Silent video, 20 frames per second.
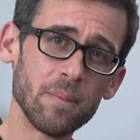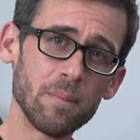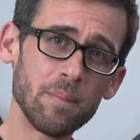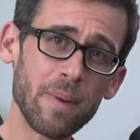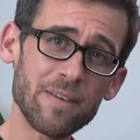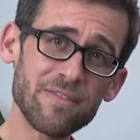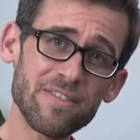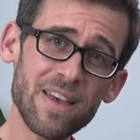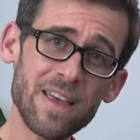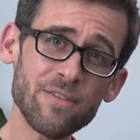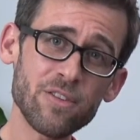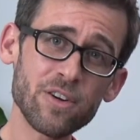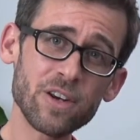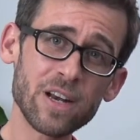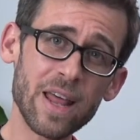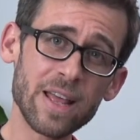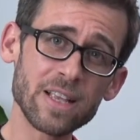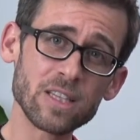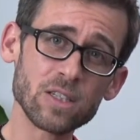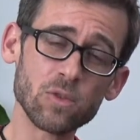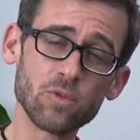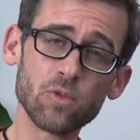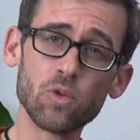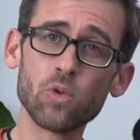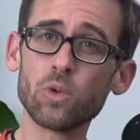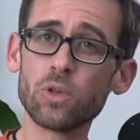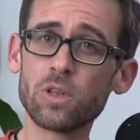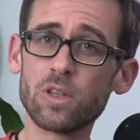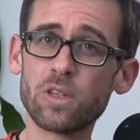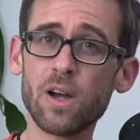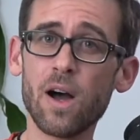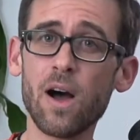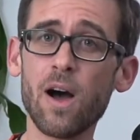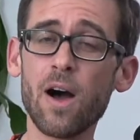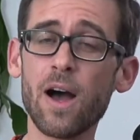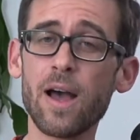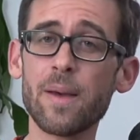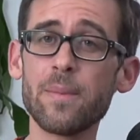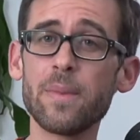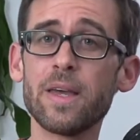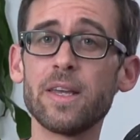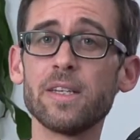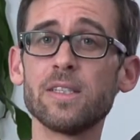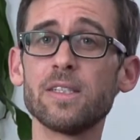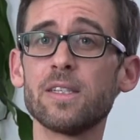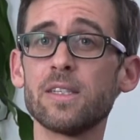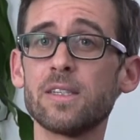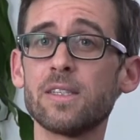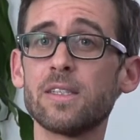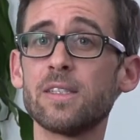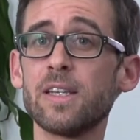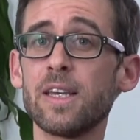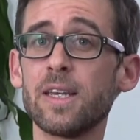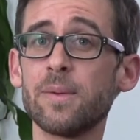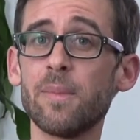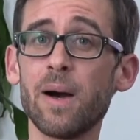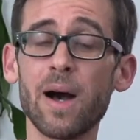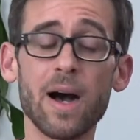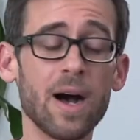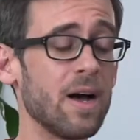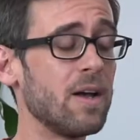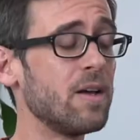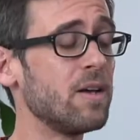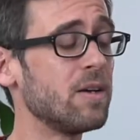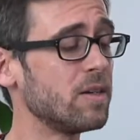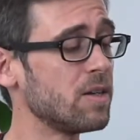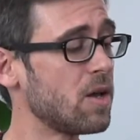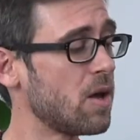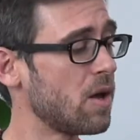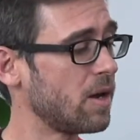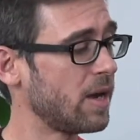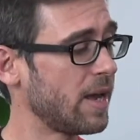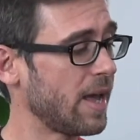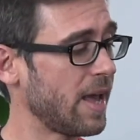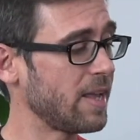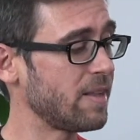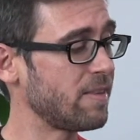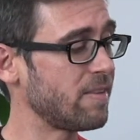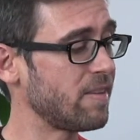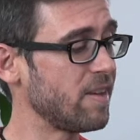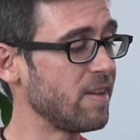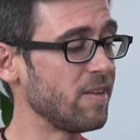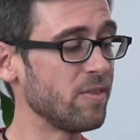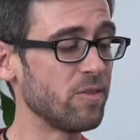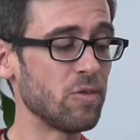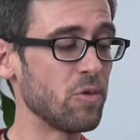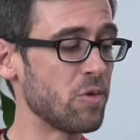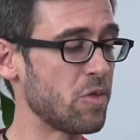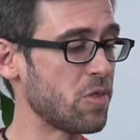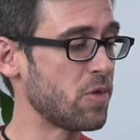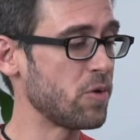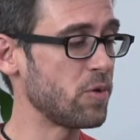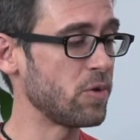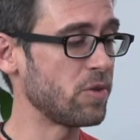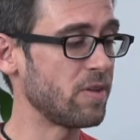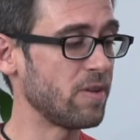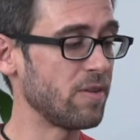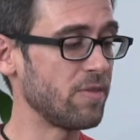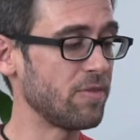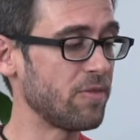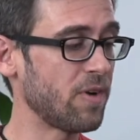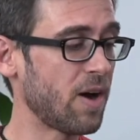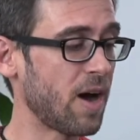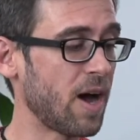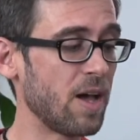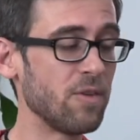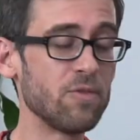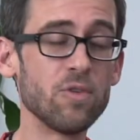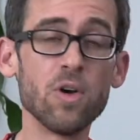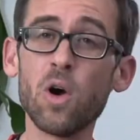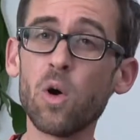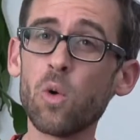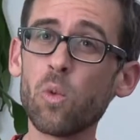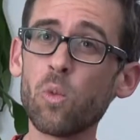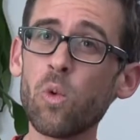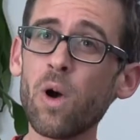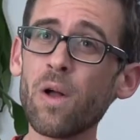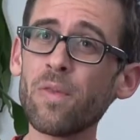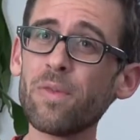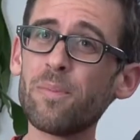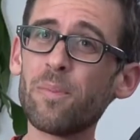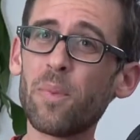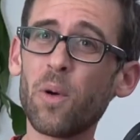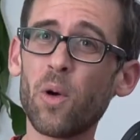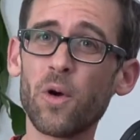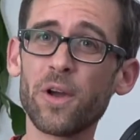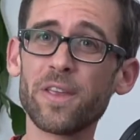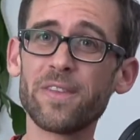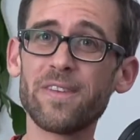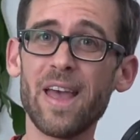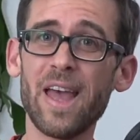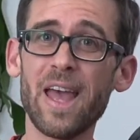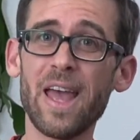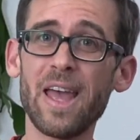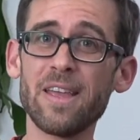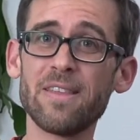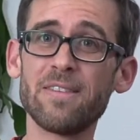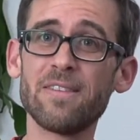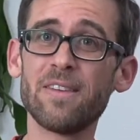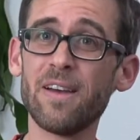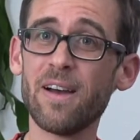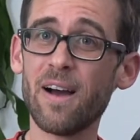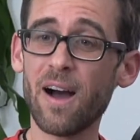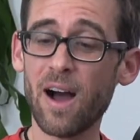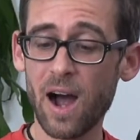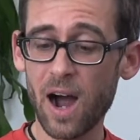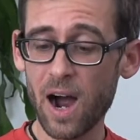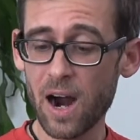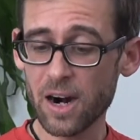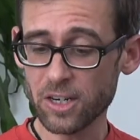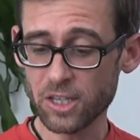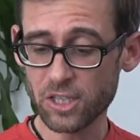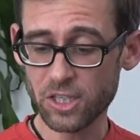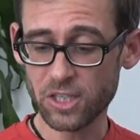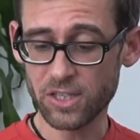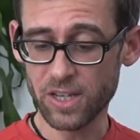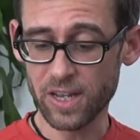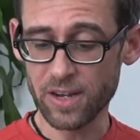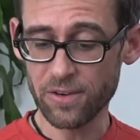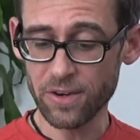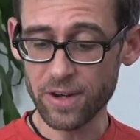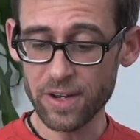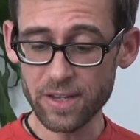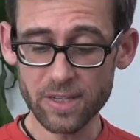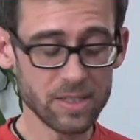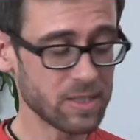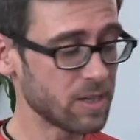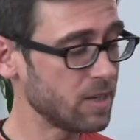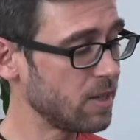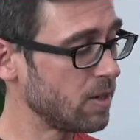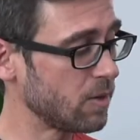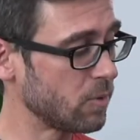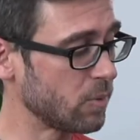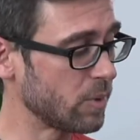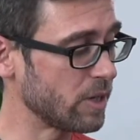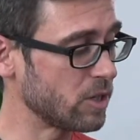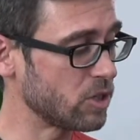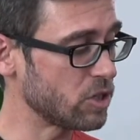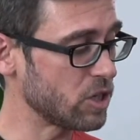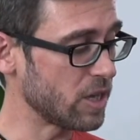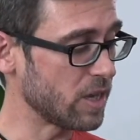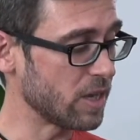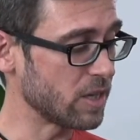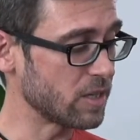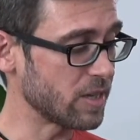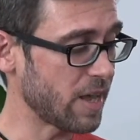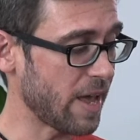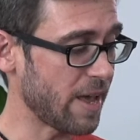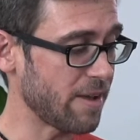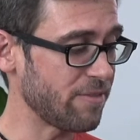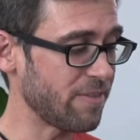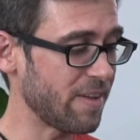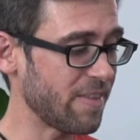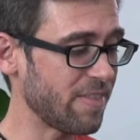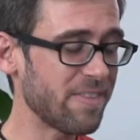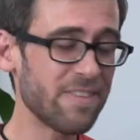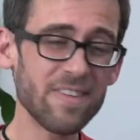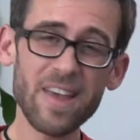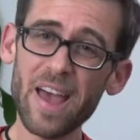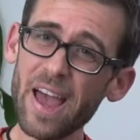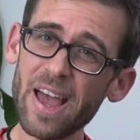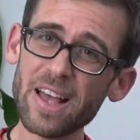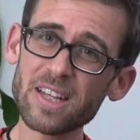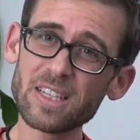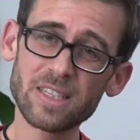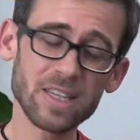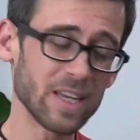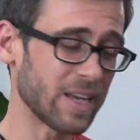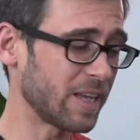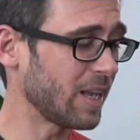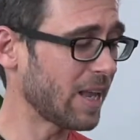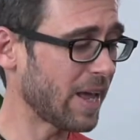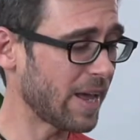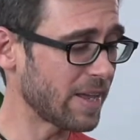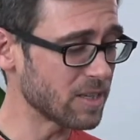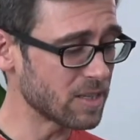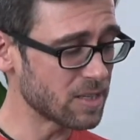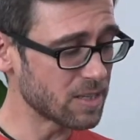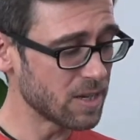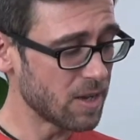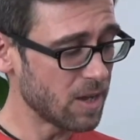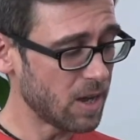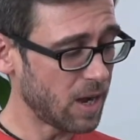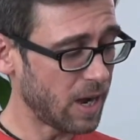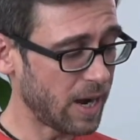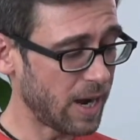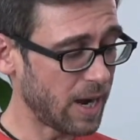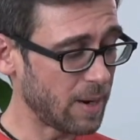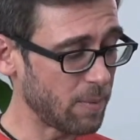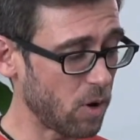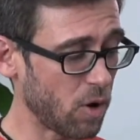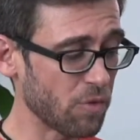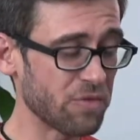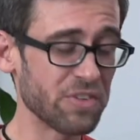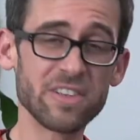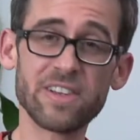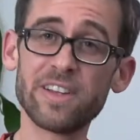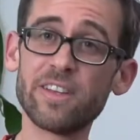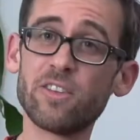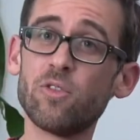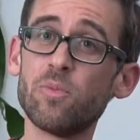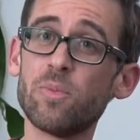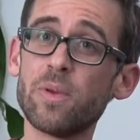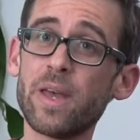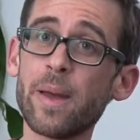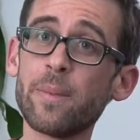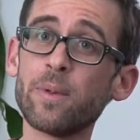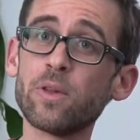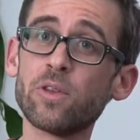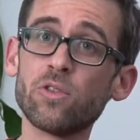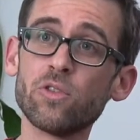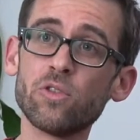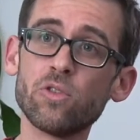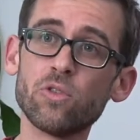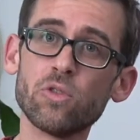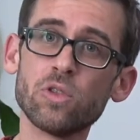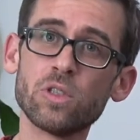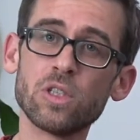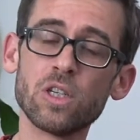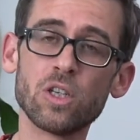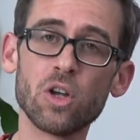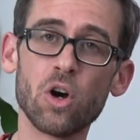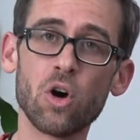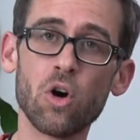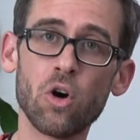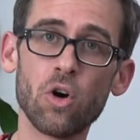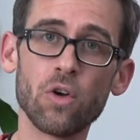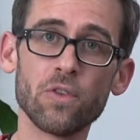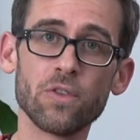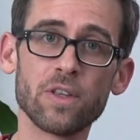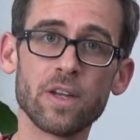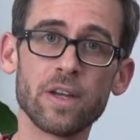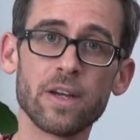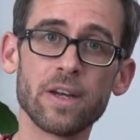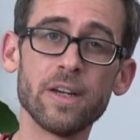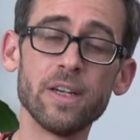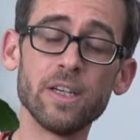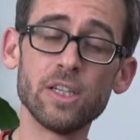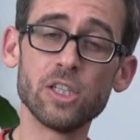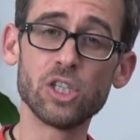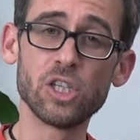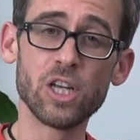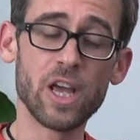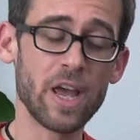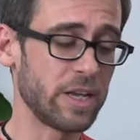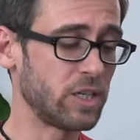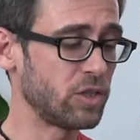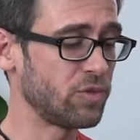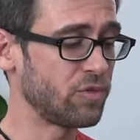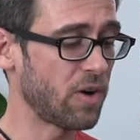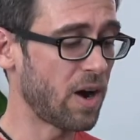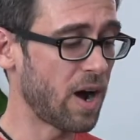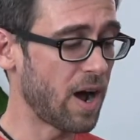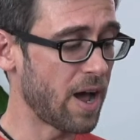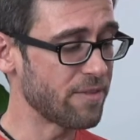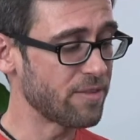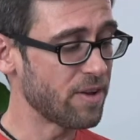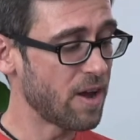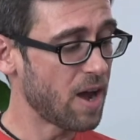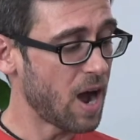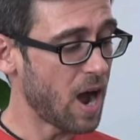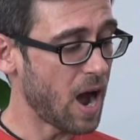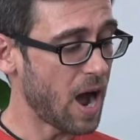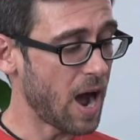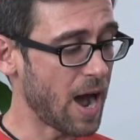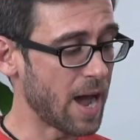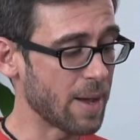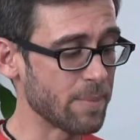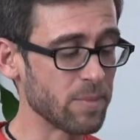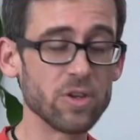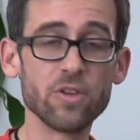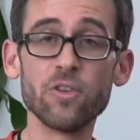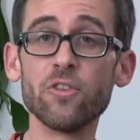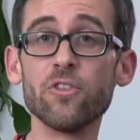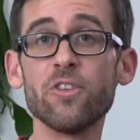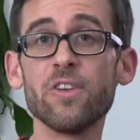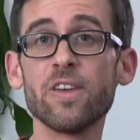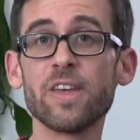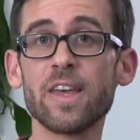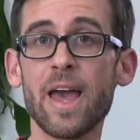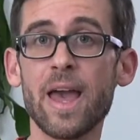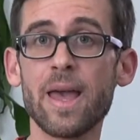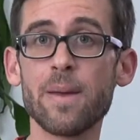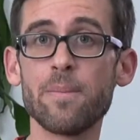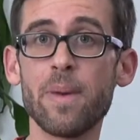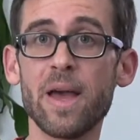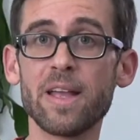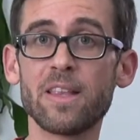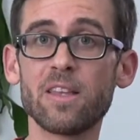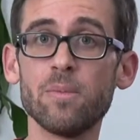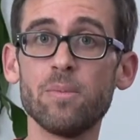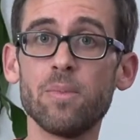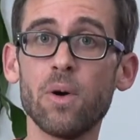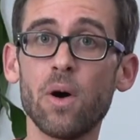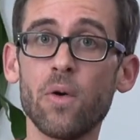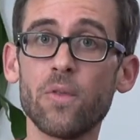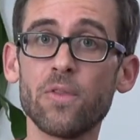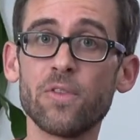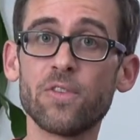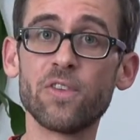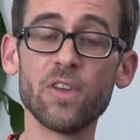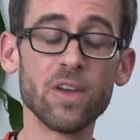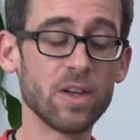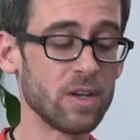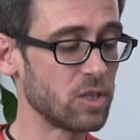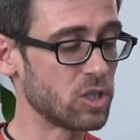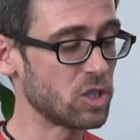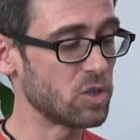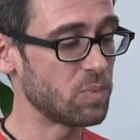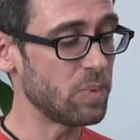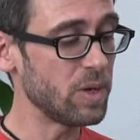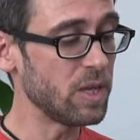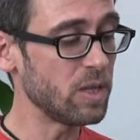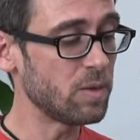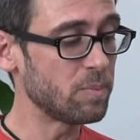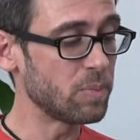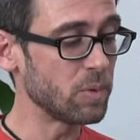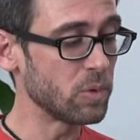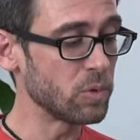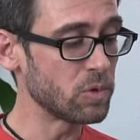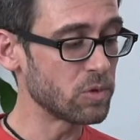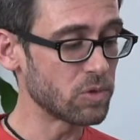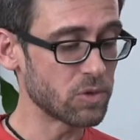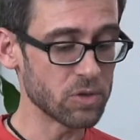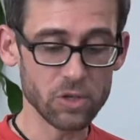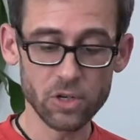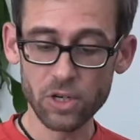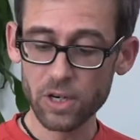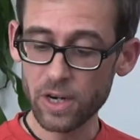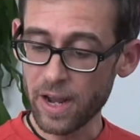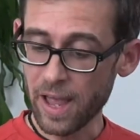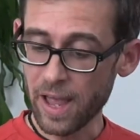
My favorite lens of all time is the Sigma eighteen to thirty-five one point eight Art series, which is a fantastic lens. Um, obviously, to be able to use it on the G H five, I'm using a Metabones speed booster,